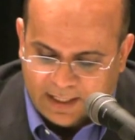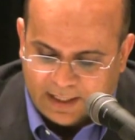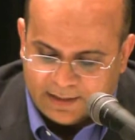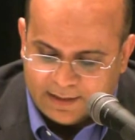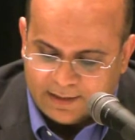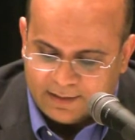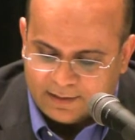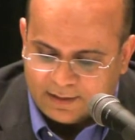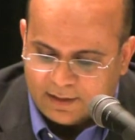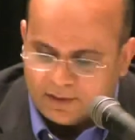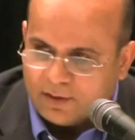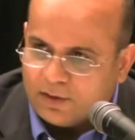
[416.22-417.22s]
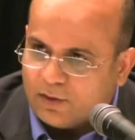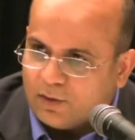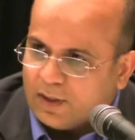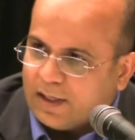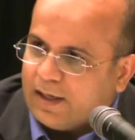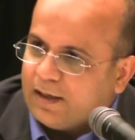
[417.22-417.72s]
And then, you
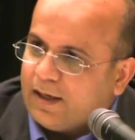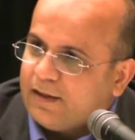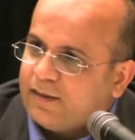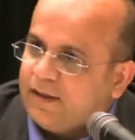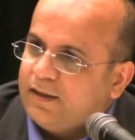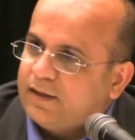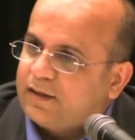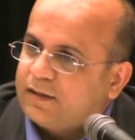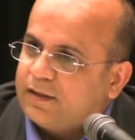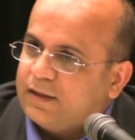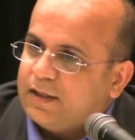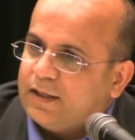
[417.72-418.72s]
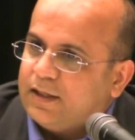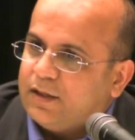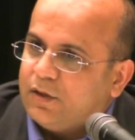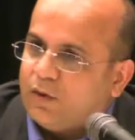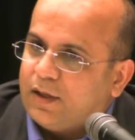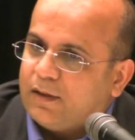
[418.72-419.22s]
know, I think,
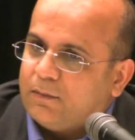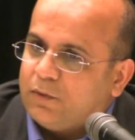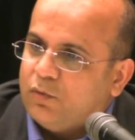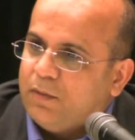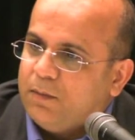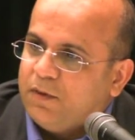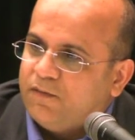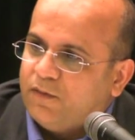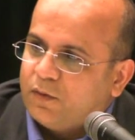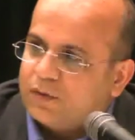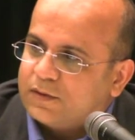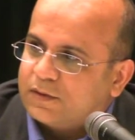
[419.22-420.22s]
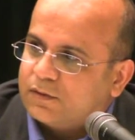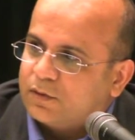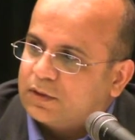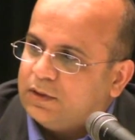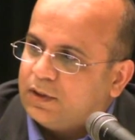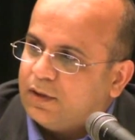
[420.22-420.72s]
you know, you may be focused
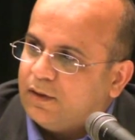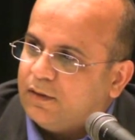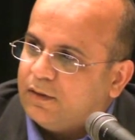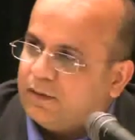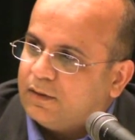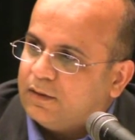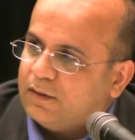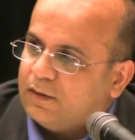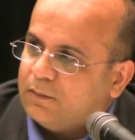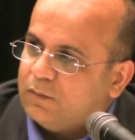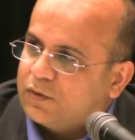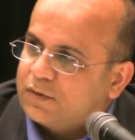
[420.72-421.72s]
strictly on the